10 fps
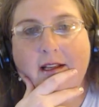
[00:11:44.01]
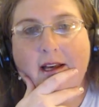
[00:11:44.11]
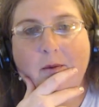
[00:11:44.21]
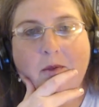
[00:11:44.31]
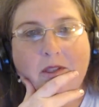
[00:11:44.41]

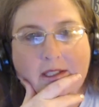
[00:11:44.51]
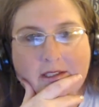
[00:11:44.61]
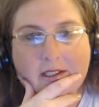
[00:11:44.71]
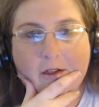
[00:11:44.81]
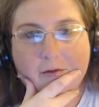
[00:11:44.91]
I would
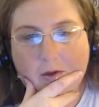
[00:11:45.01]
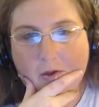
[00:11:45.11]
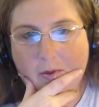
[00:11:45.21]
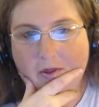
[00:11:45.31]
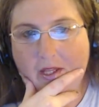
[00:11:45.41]
like to go
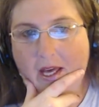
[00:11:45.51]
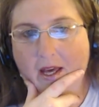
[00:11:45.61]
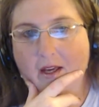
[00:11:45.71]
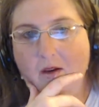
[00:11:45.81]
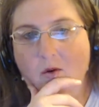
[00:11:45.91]
forward with
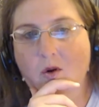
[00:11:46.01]
that?